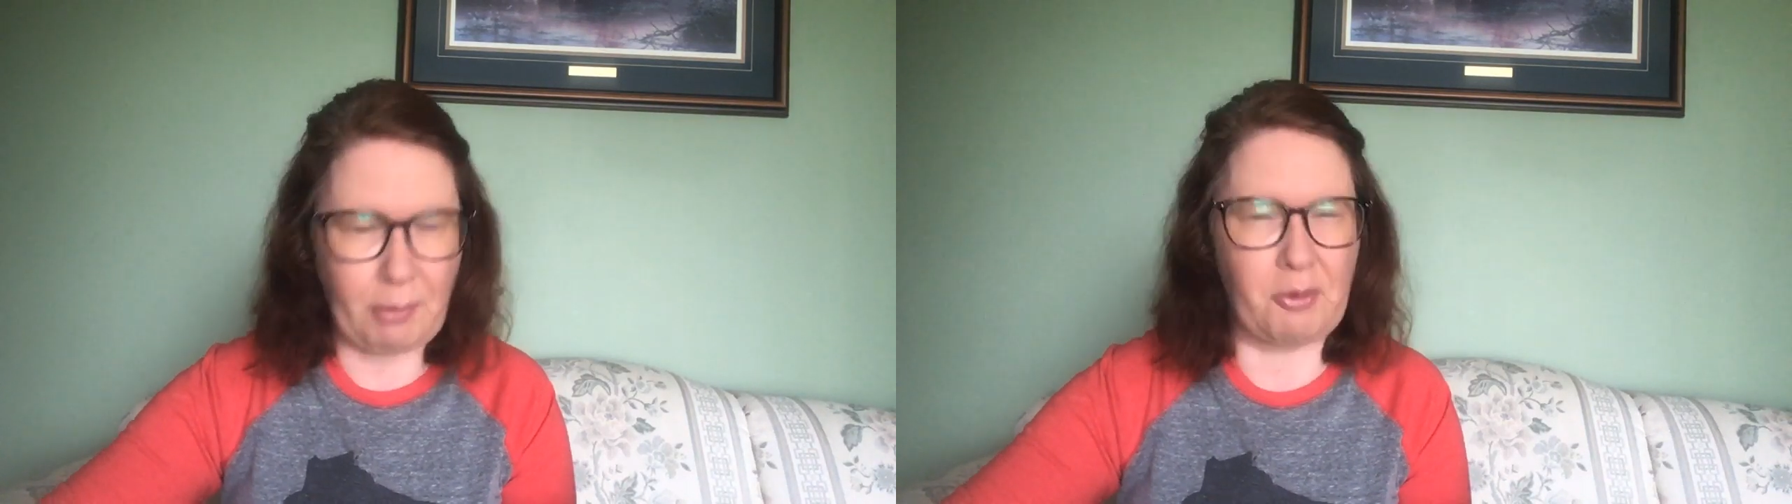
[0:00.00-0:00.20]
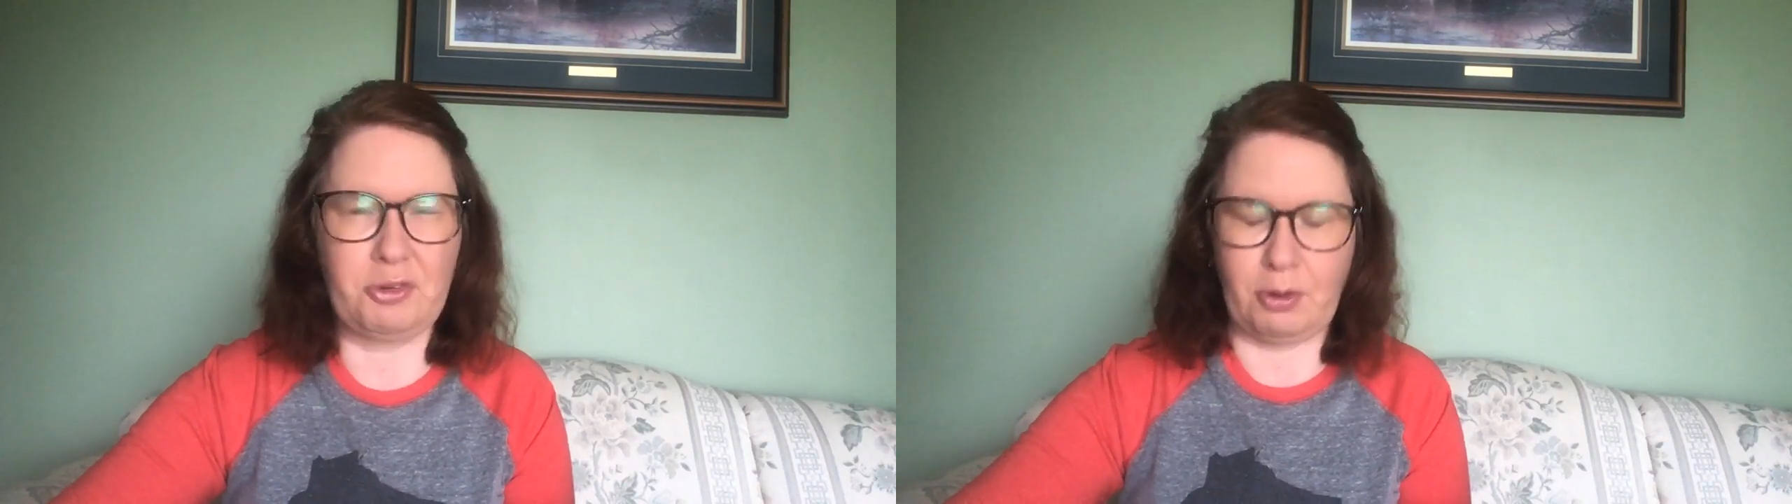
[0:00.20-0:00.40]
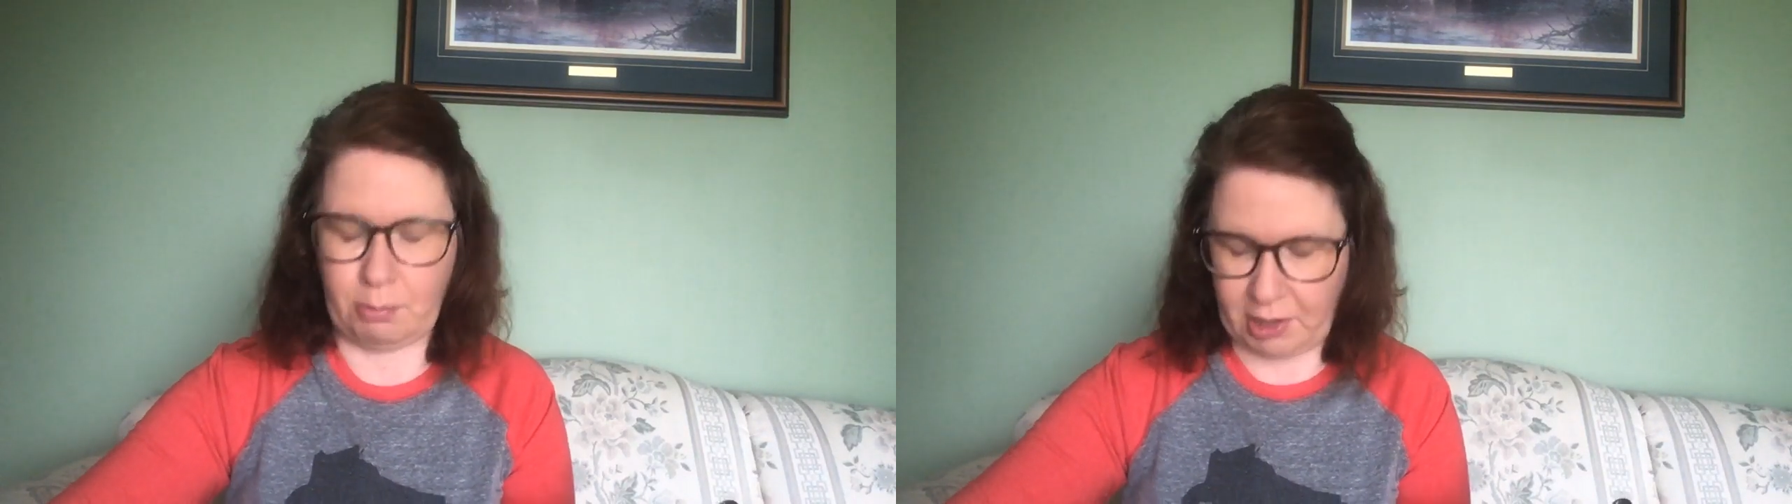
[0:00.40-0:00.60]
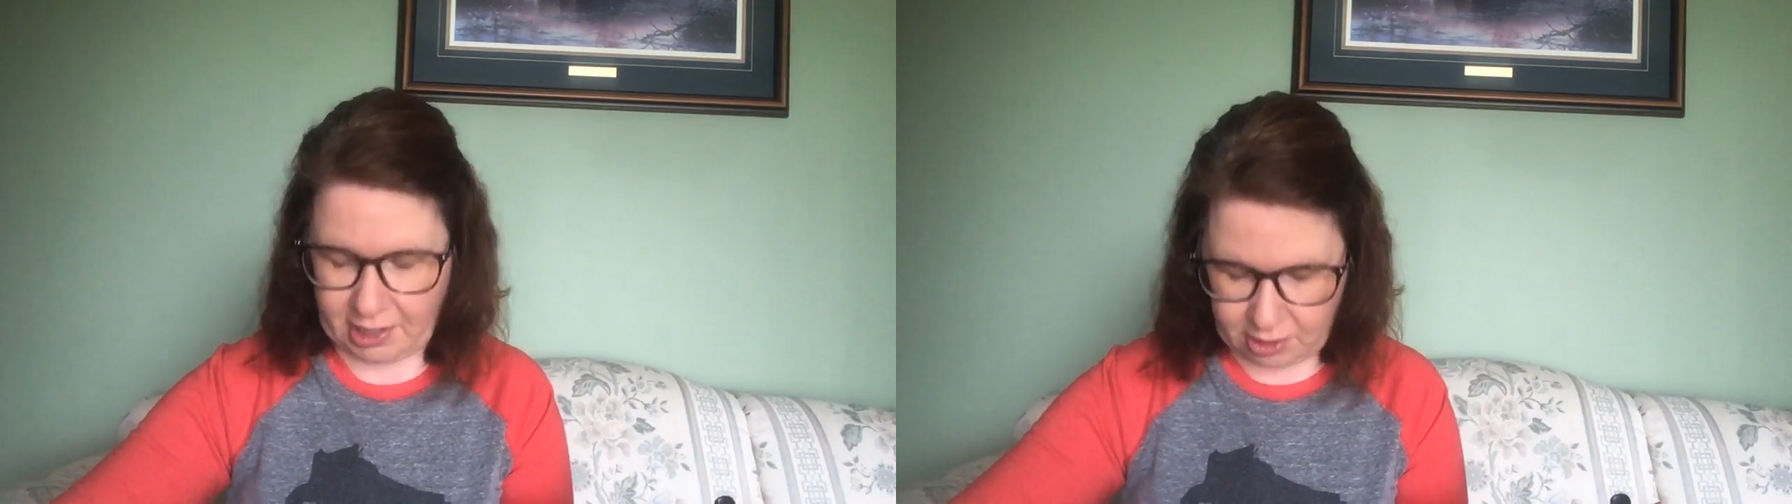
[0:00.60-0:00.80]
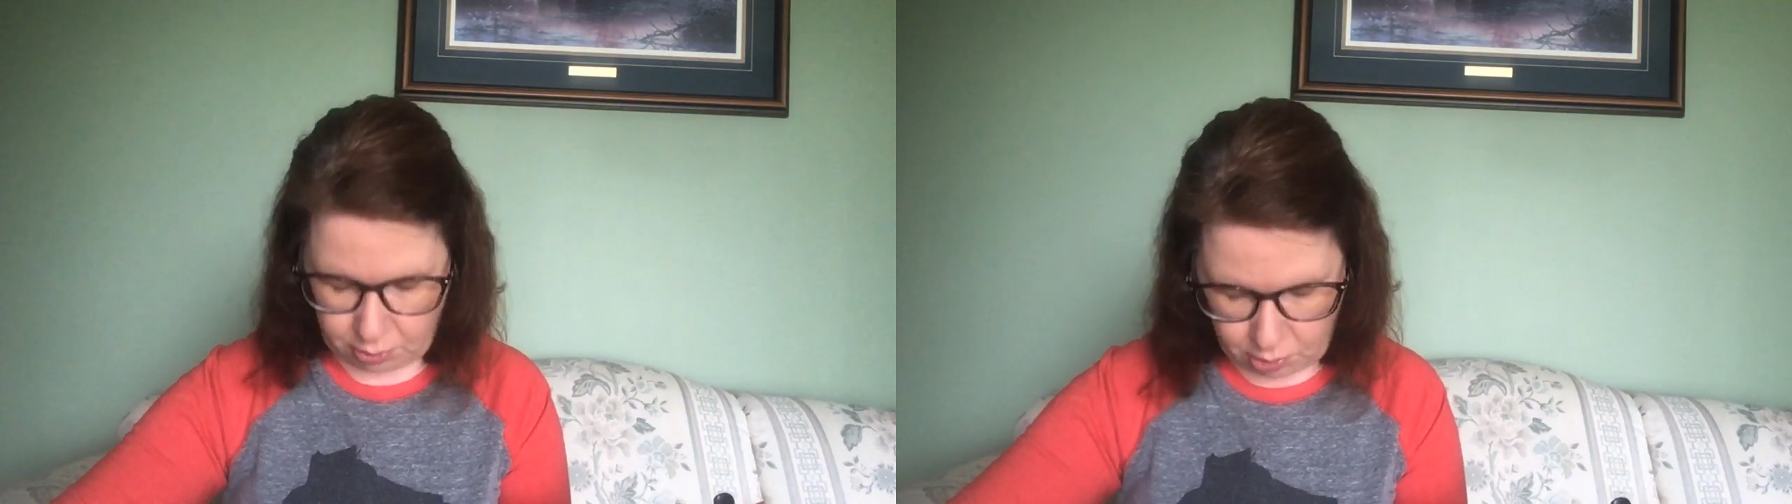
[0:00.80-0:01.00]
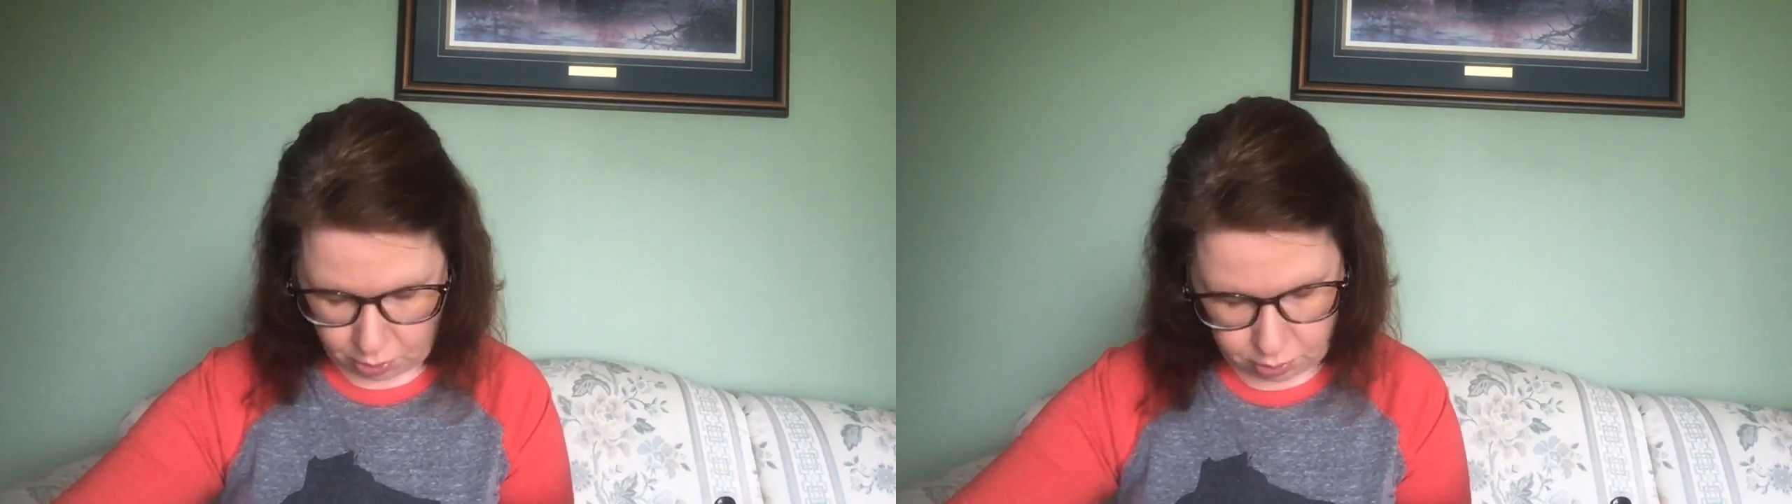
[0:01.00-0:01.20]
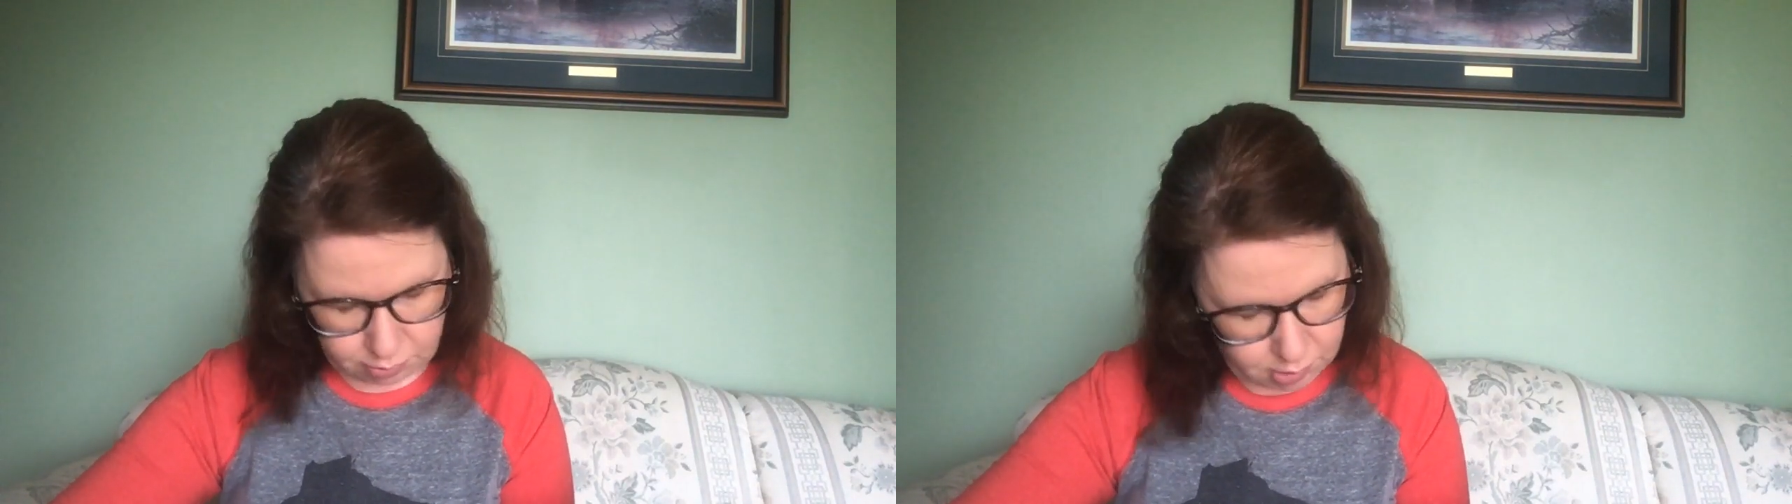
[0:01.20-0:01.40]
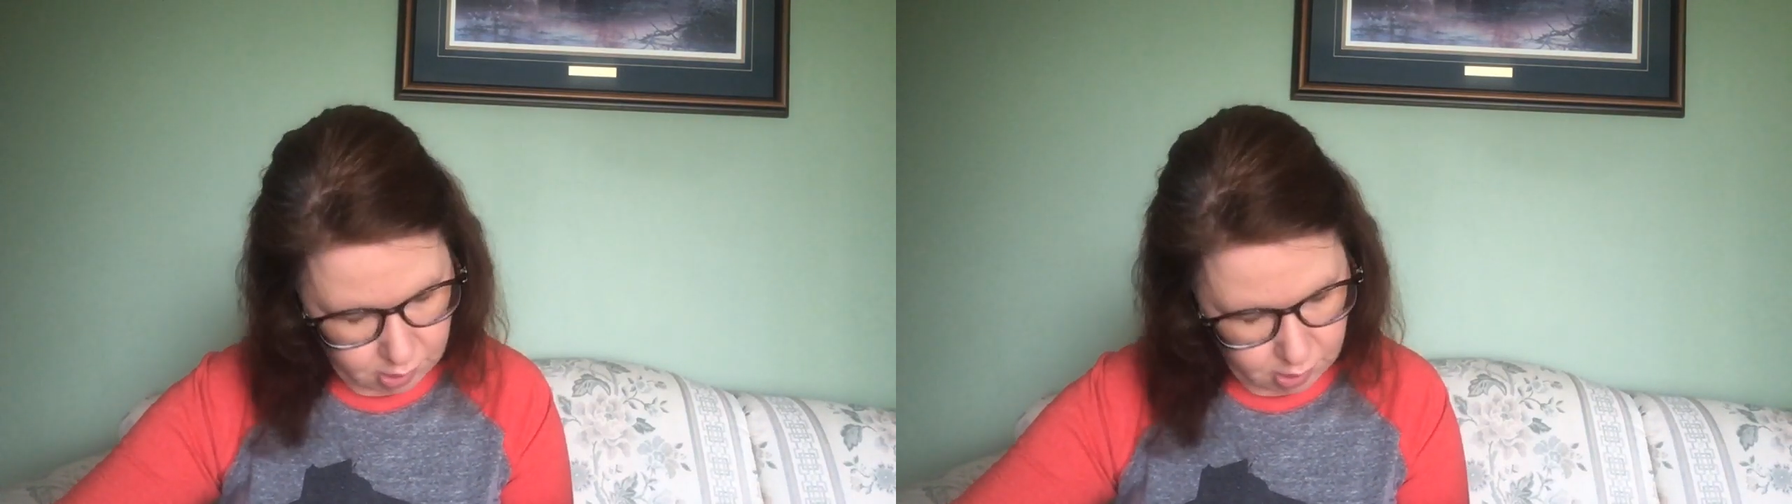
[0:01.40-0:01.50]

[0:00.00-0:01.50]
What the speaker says: won't do them right in a row.